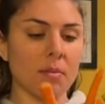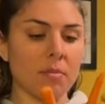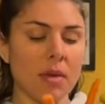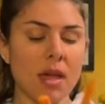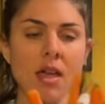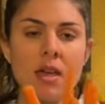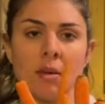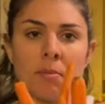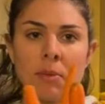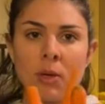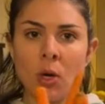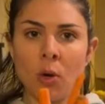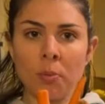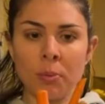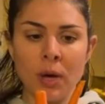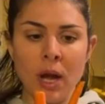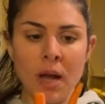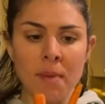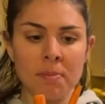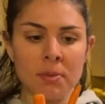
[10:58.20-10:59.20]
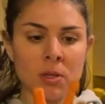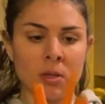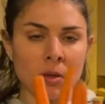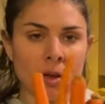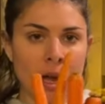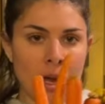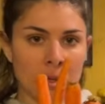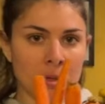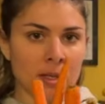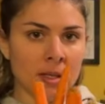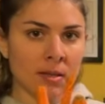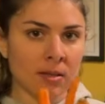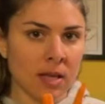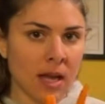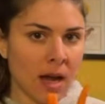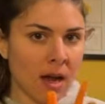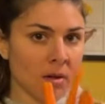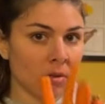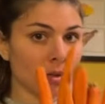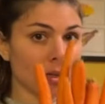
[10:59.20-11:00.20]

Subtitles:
in a meal prep. So got these out,